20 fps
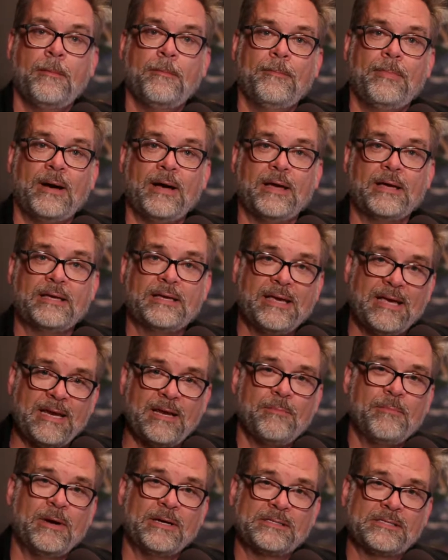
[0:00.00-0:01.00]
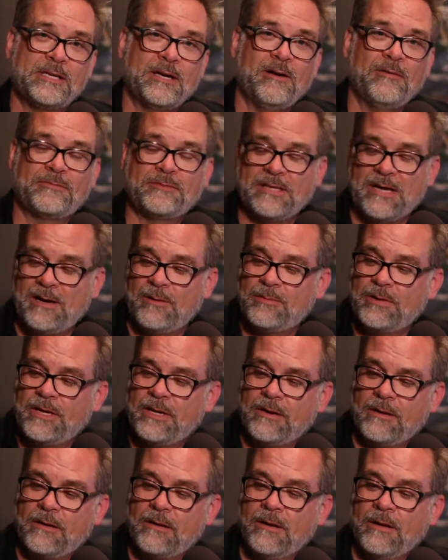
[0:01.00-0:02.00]
by getting myself down
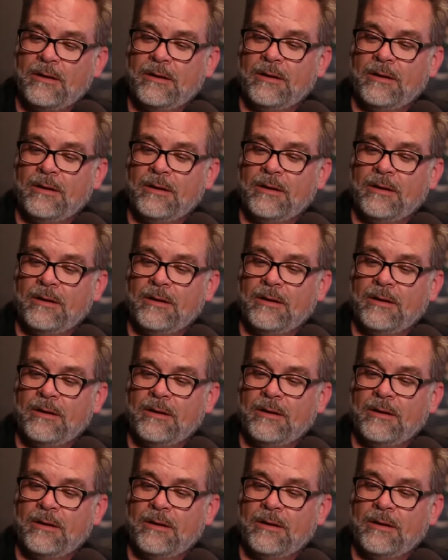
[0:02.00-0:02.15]
here